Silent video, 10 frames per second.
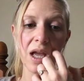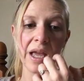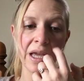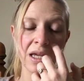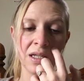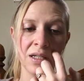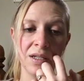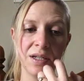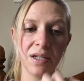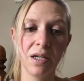
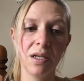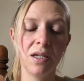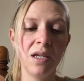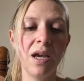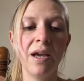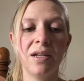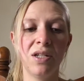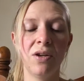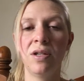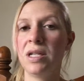And yeah, it
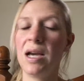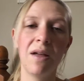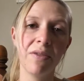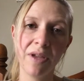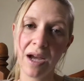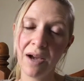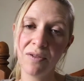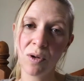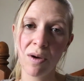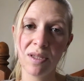turned out that
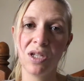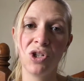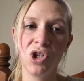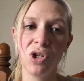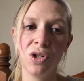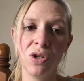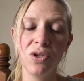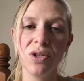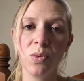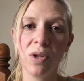after I was
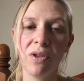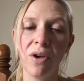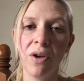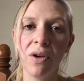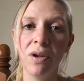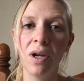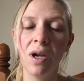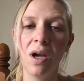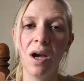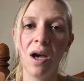induced with her,
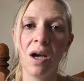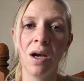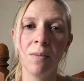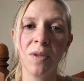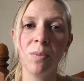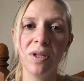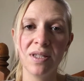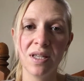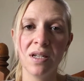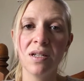the
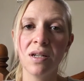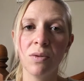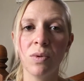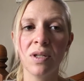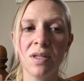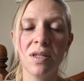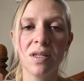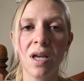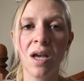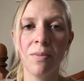placenta
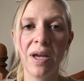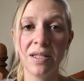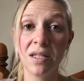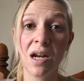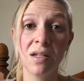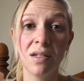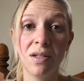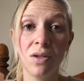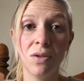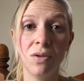was had started
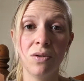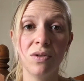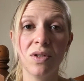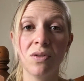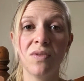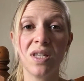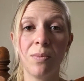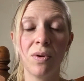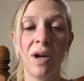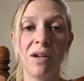to sort of
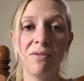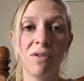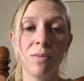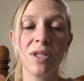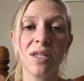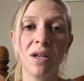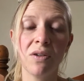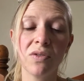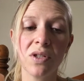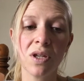separate from
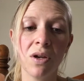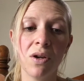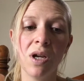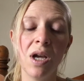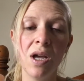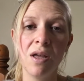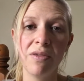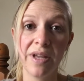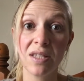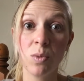itself, so
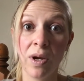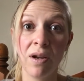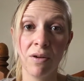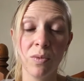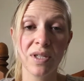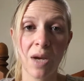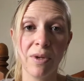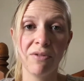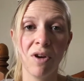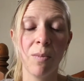that's where it was
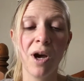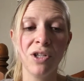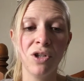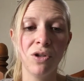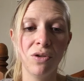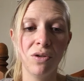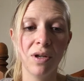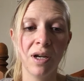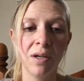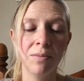coming from. I knew,
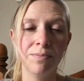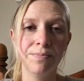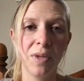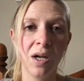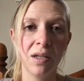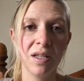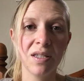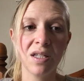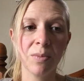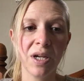I
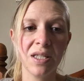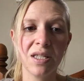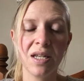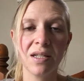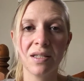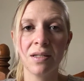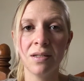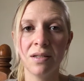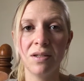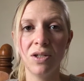listened to my instincts
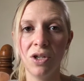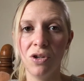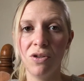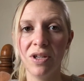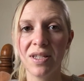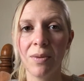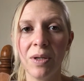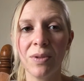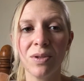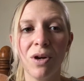and knew that
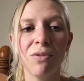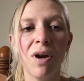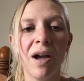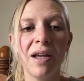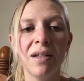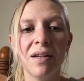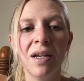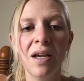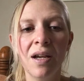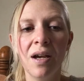something was not right, and
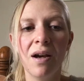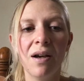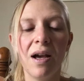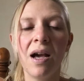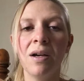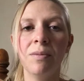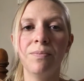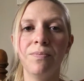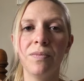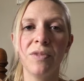
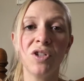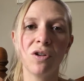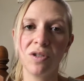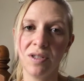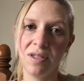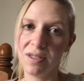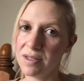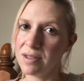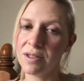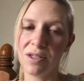the
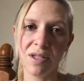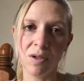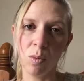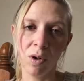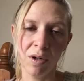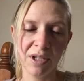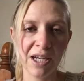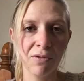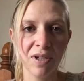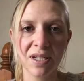doctors didn't want to
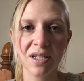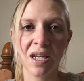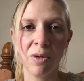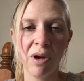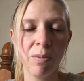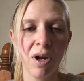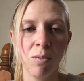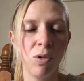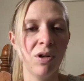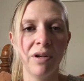take risks anyway, but I
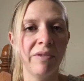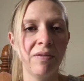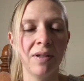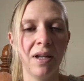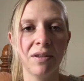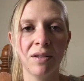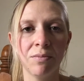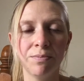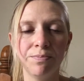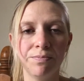wouldn't have even let
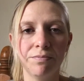them